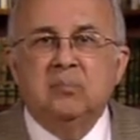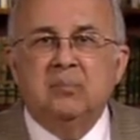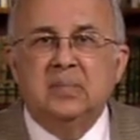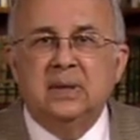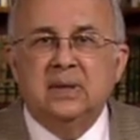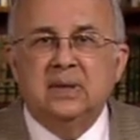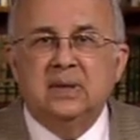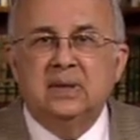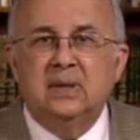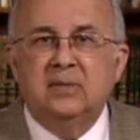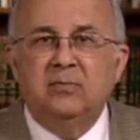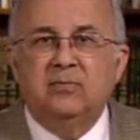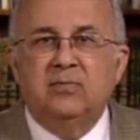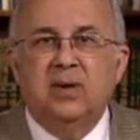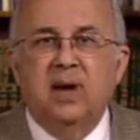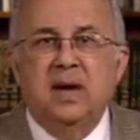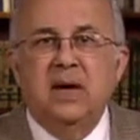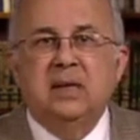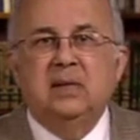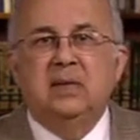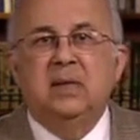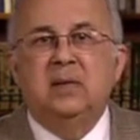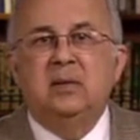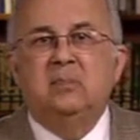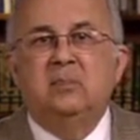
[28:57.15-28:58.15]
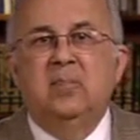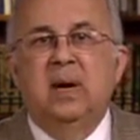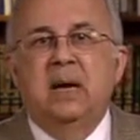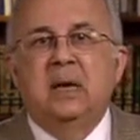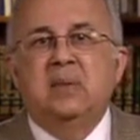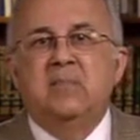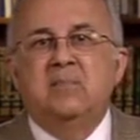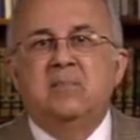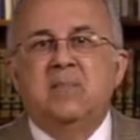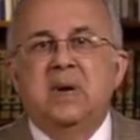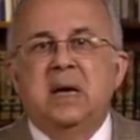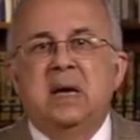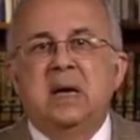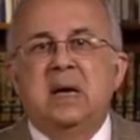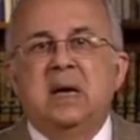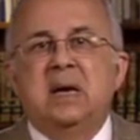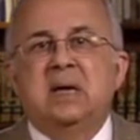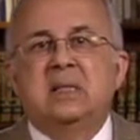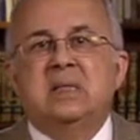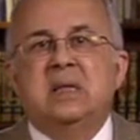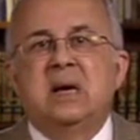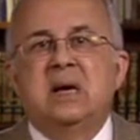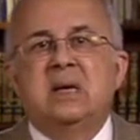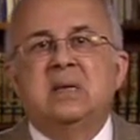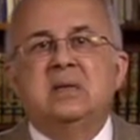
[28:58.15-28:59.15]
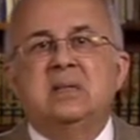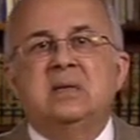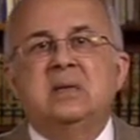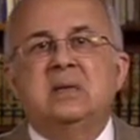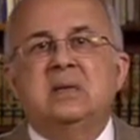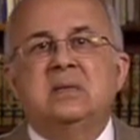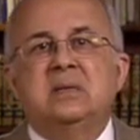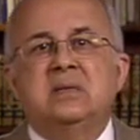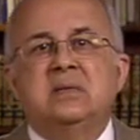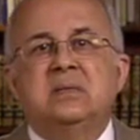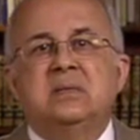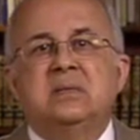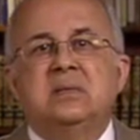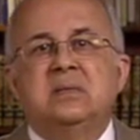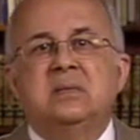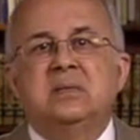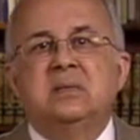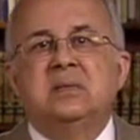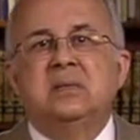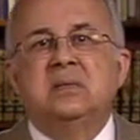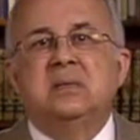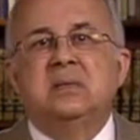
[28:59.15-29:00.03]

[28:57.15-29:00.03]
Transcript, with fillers: but divided by mad ideas,